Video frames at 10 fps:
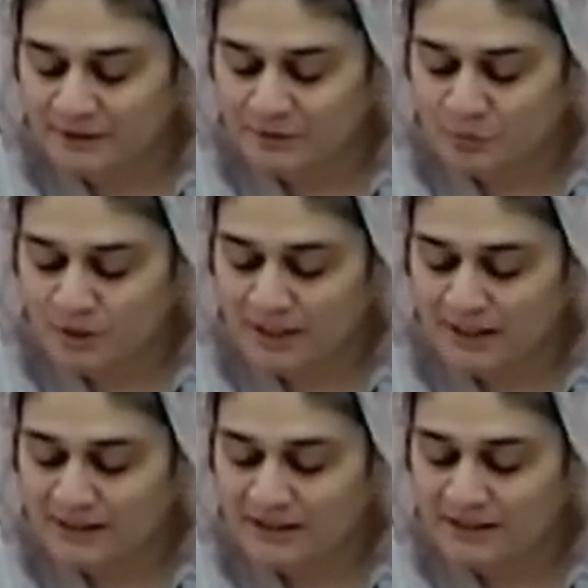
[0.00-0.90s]
and y
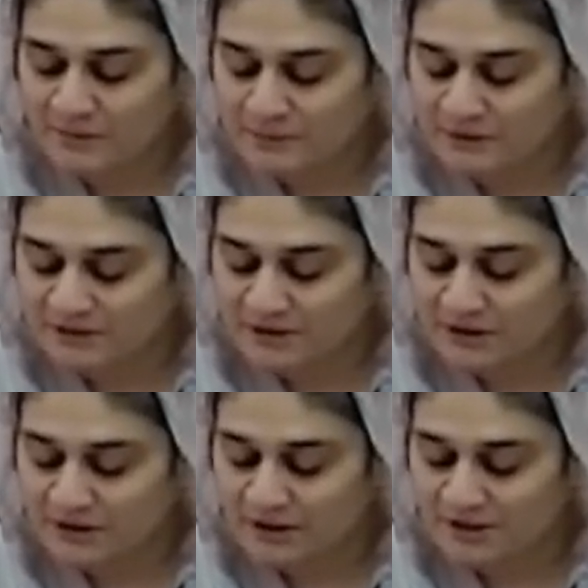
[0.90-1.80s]
equals
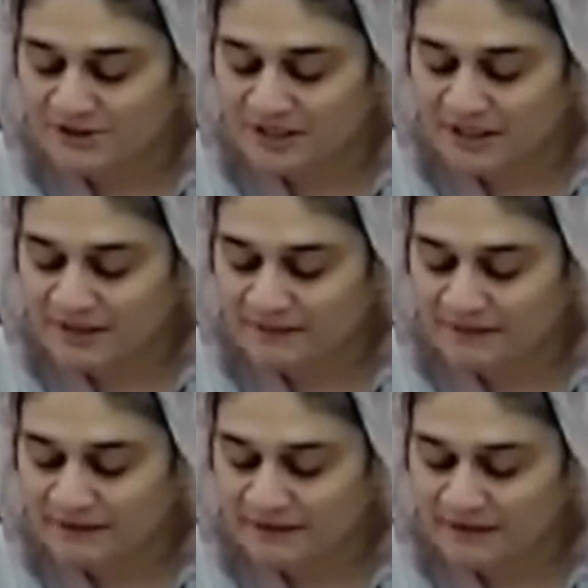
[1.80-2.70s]
r sine
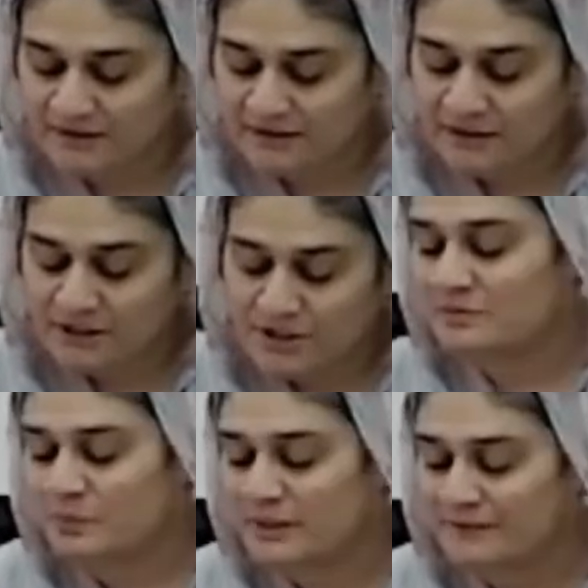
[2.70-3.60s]
theta.
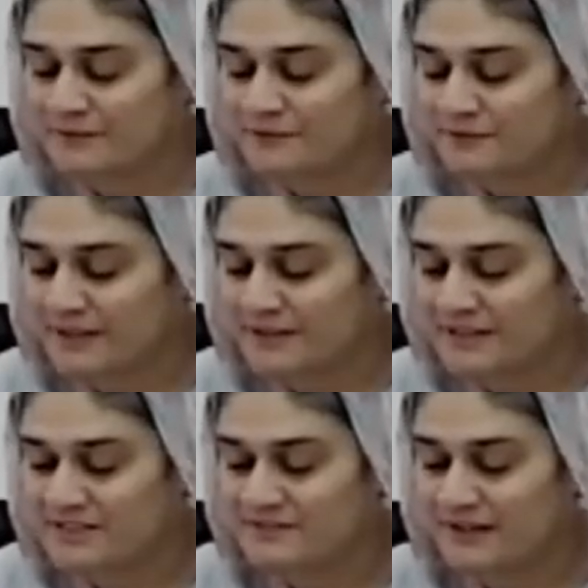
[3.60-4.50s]
We have to find
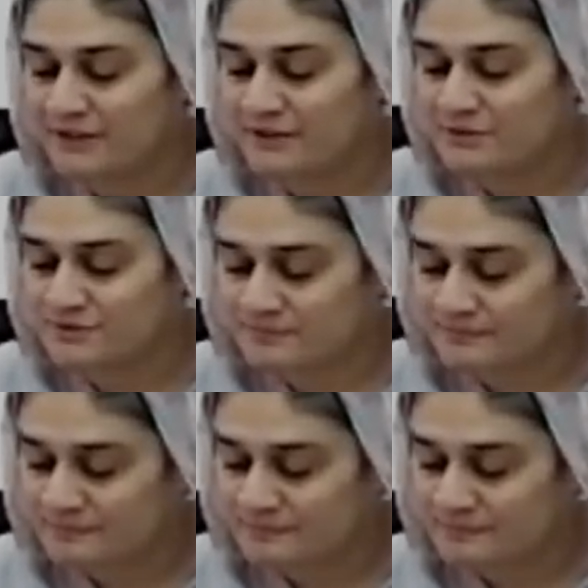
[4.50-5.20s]
these values.